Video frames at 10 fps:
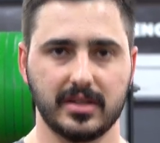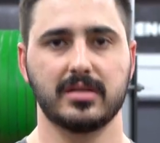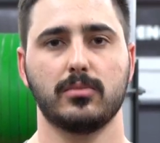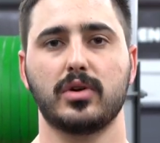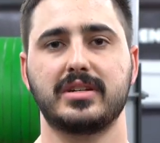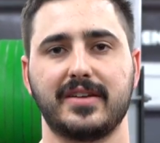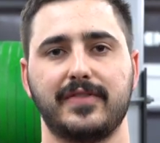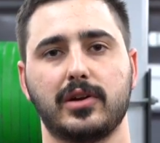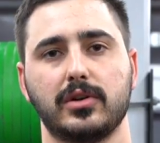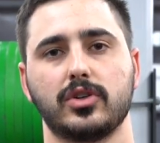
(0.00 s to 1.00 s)
the more
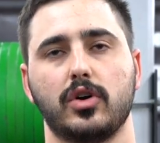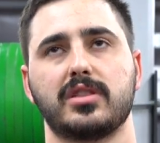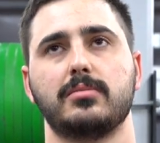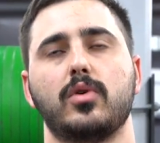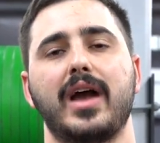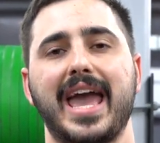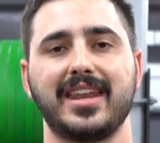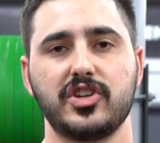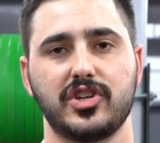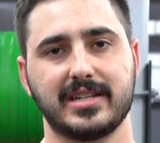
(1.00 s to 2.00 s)
difficult or the more
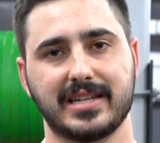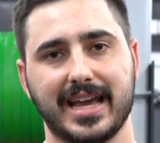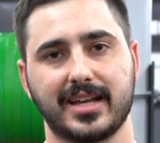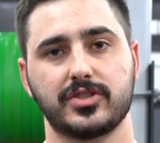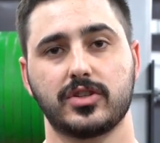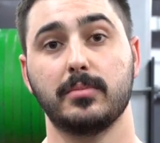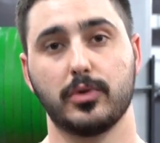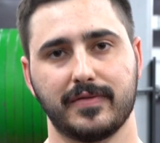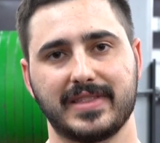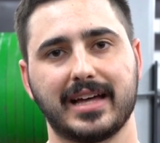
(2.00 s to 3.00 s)
energy it takes to
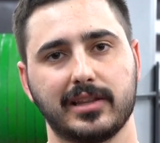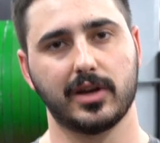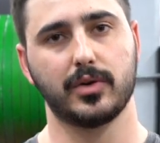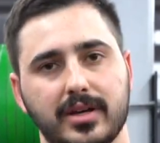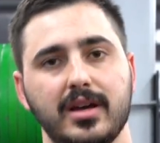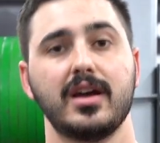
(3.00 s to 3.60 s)
move that load.